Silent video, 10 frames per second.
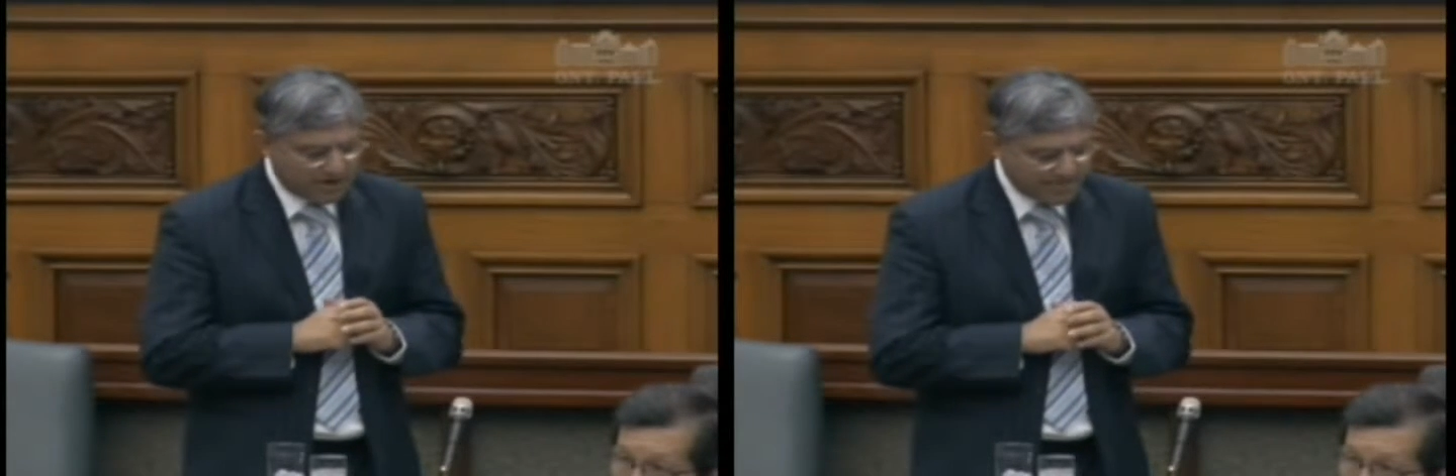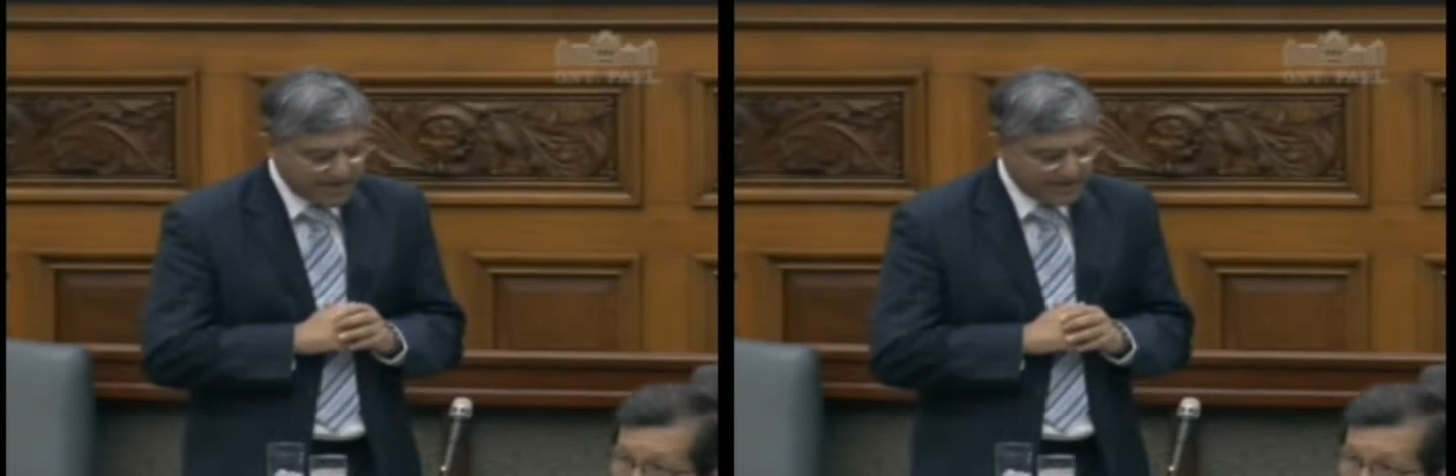
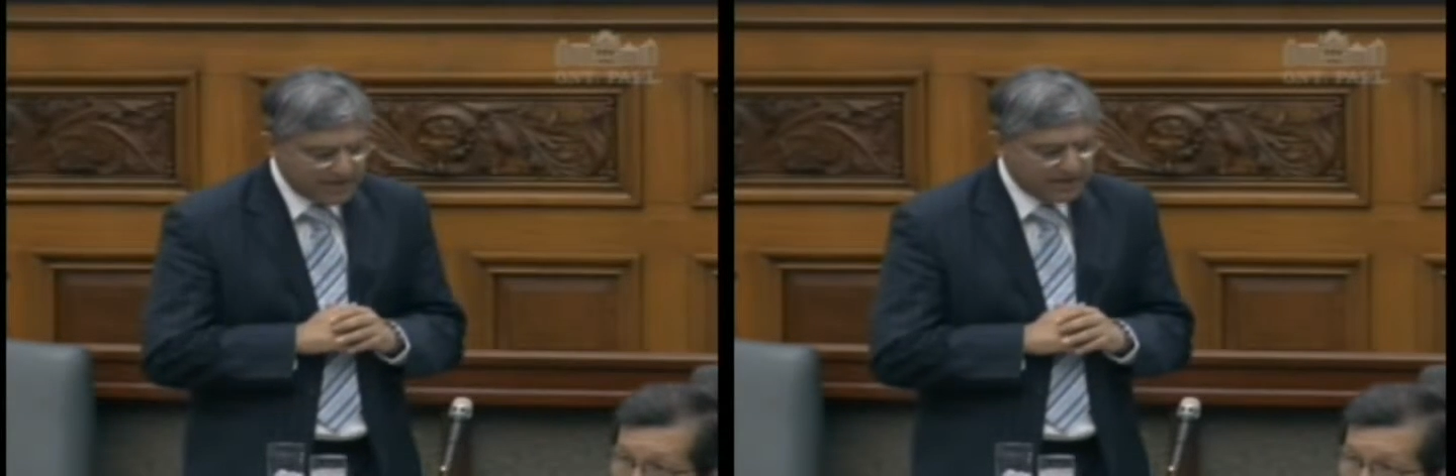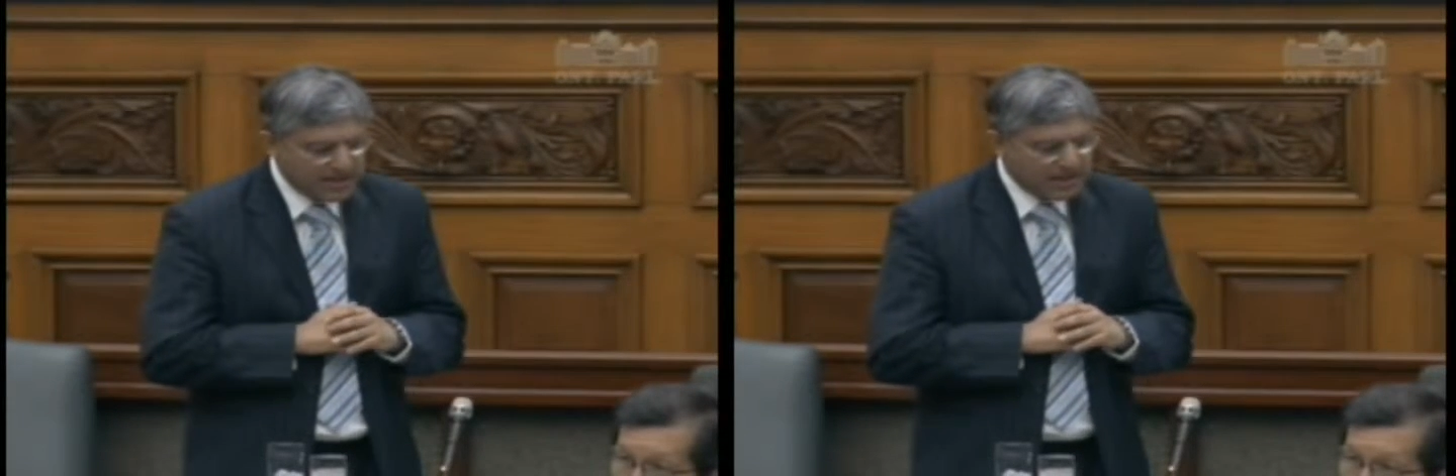our
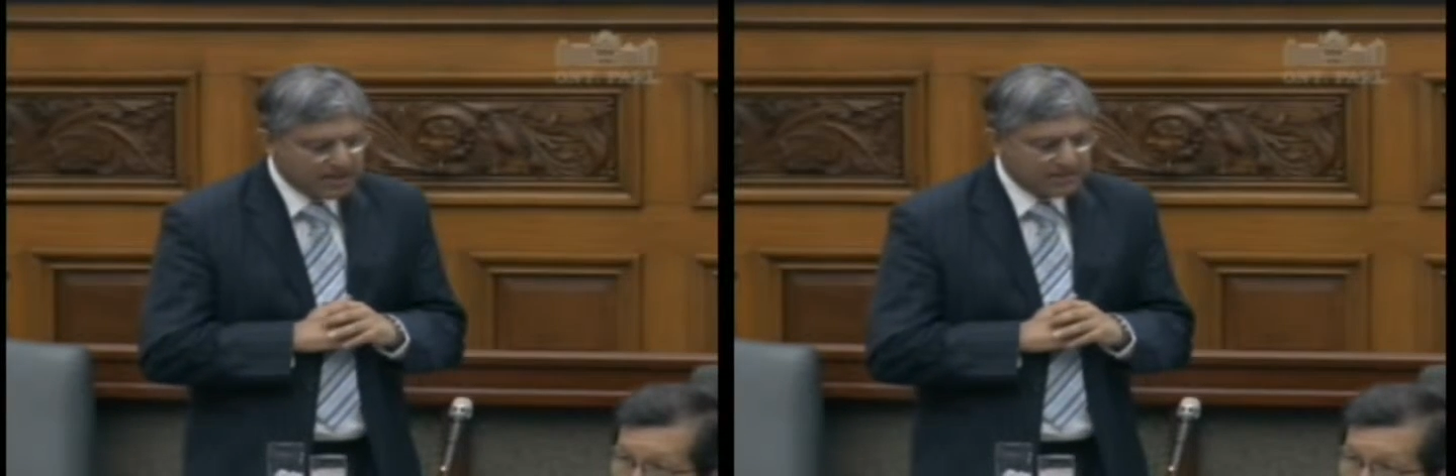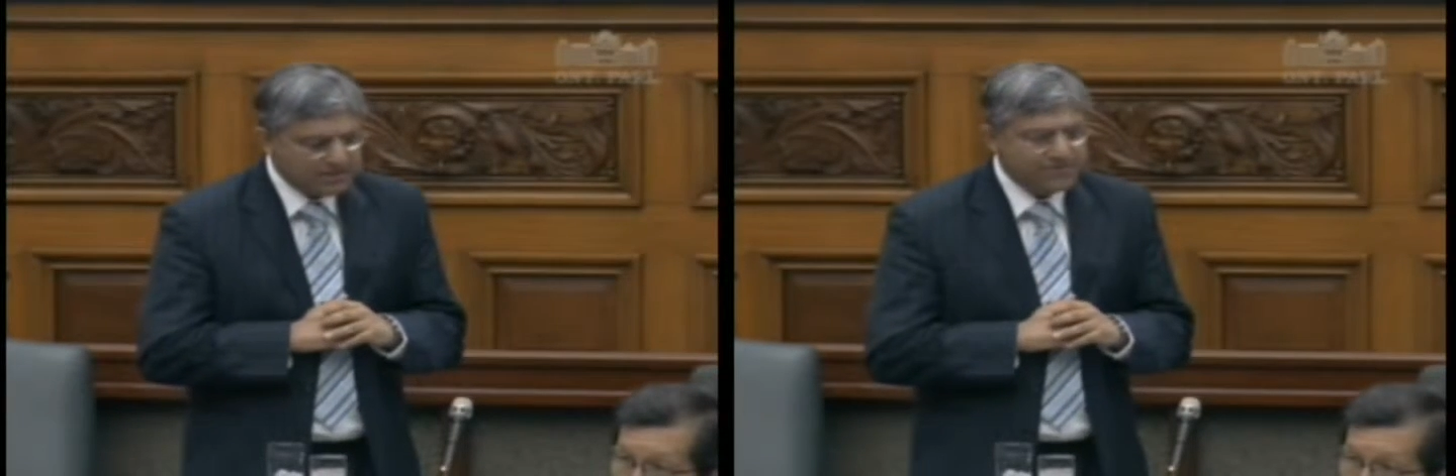mandate
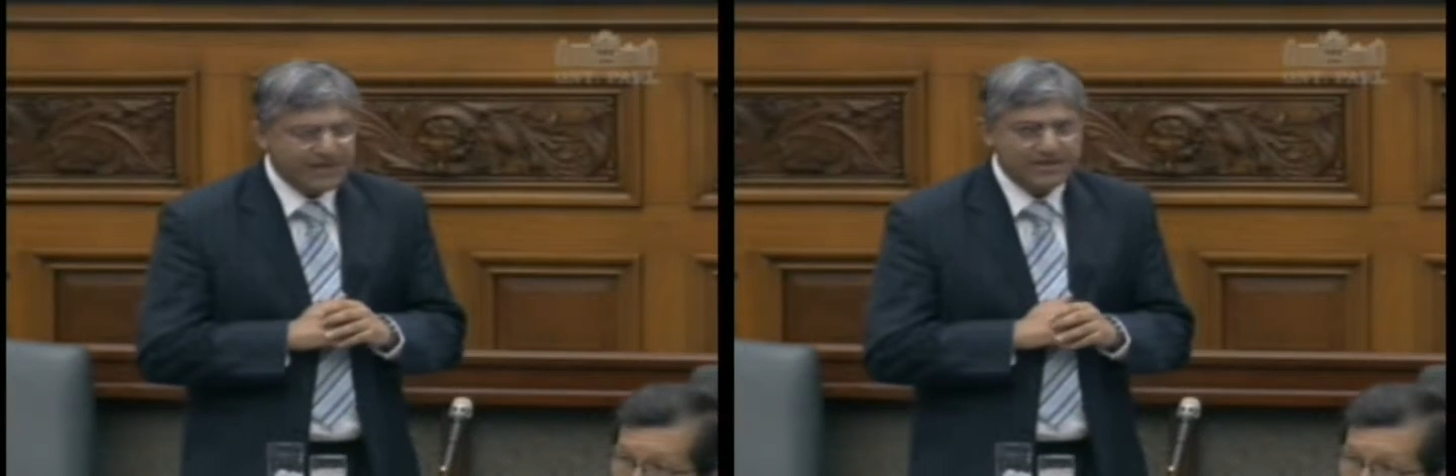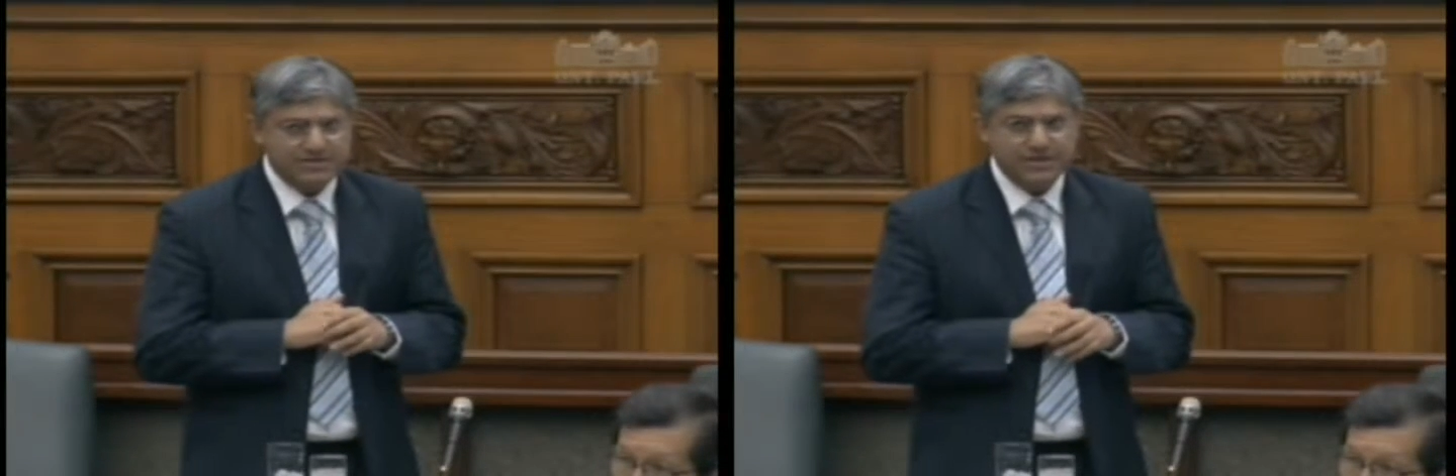in
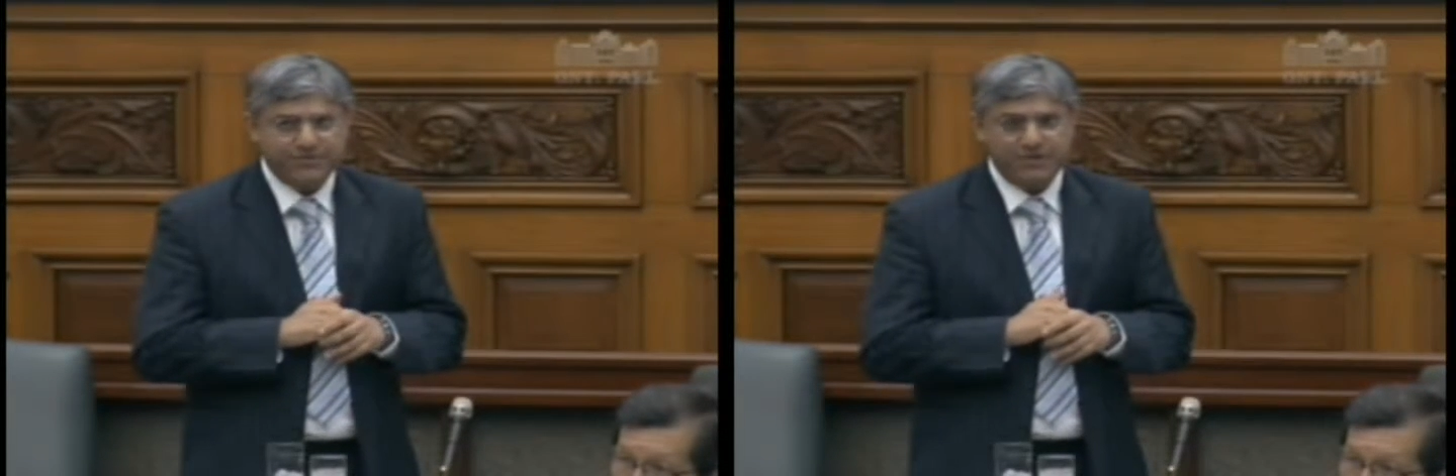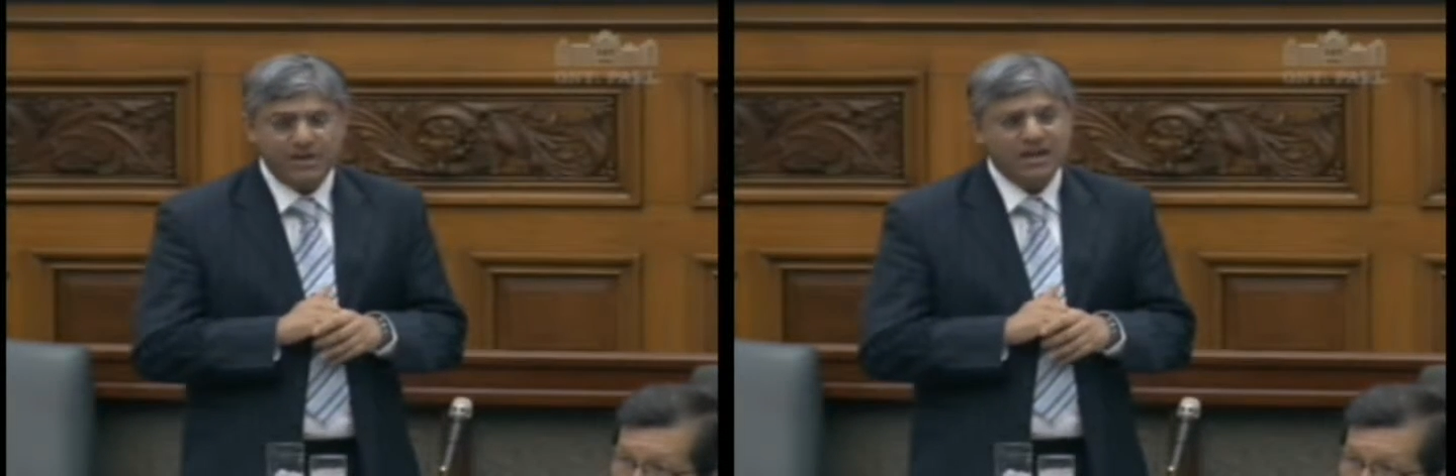
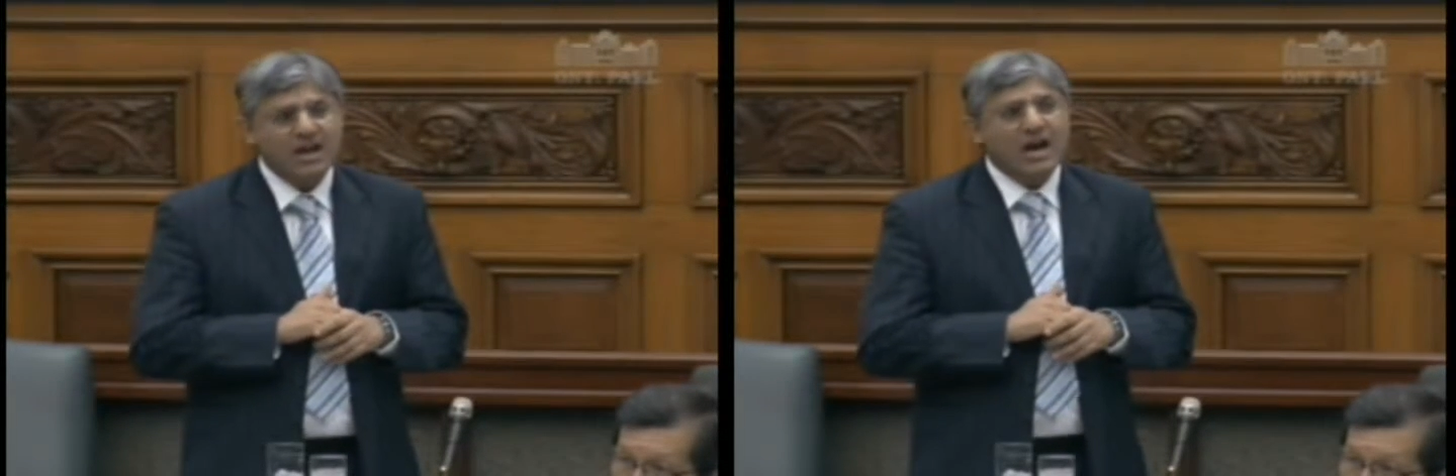2003.